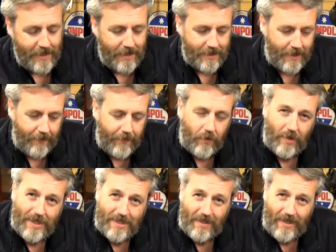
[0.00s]
So for the
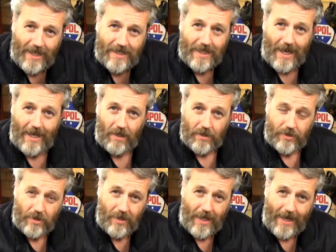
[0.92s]
rest of that day, I
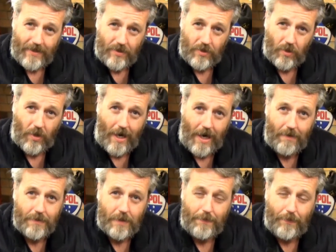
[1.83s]
still had sore
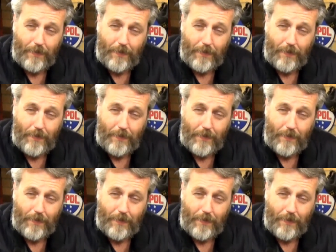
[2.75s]
arms,